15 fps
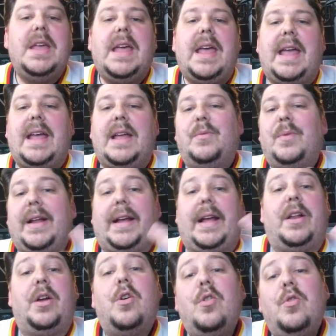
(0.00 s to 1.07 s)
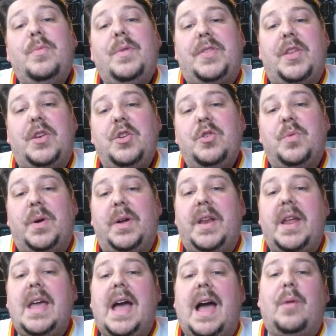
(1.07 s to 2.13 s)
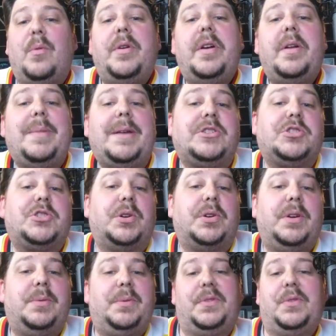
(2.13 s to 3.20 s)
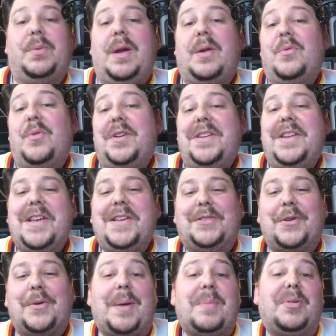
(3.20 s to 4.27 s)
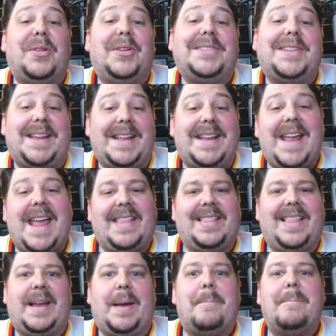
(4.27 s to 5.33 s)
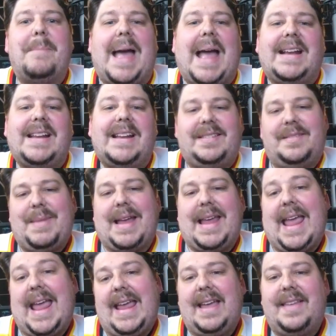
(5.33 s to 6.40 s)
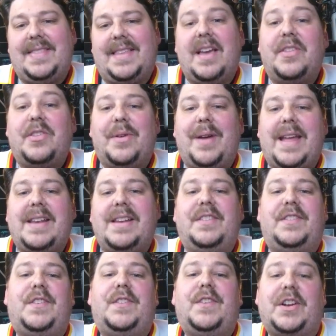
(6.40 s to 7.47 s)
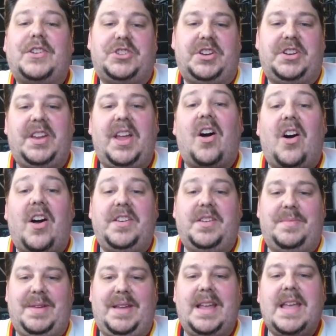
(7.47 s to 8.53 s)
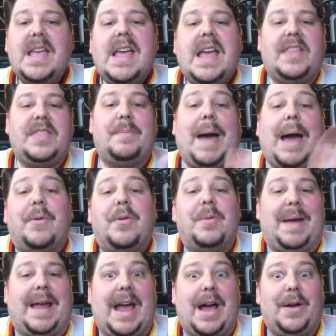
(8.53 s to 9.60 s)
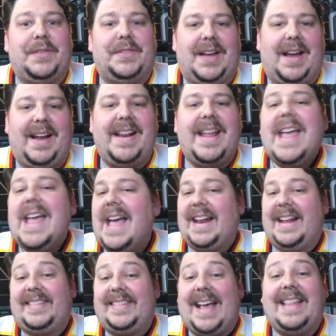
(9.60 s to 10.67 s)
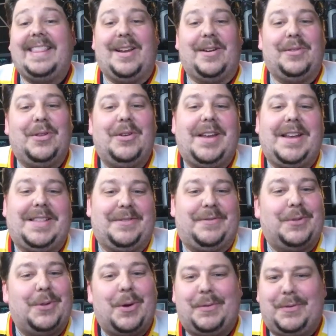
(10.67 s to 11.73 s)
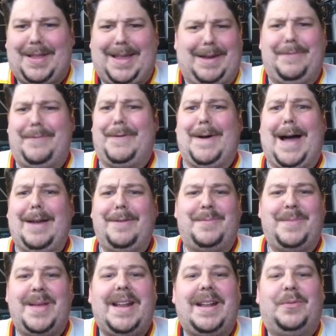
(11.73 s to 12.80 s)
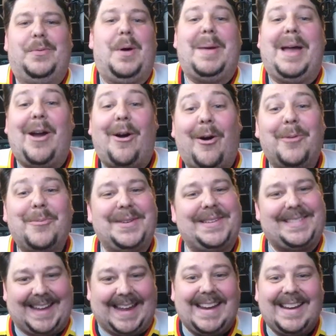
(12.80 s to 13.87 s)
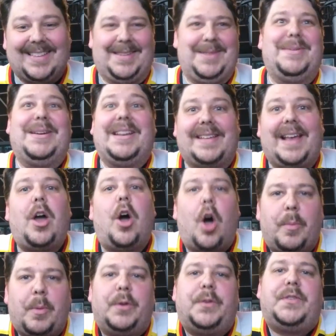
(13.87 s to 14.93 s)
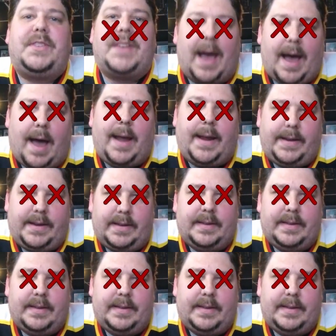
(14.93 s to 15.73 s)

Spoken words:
And when I got home with the new one, I wanted to make sure it was the right one, so I plugged it in, and like a magnet to my hand, the other end suctioned onto me, and the power in my house died, and I sat there looking at the floor for like 5 minutes while my arm was tingly because I almost died.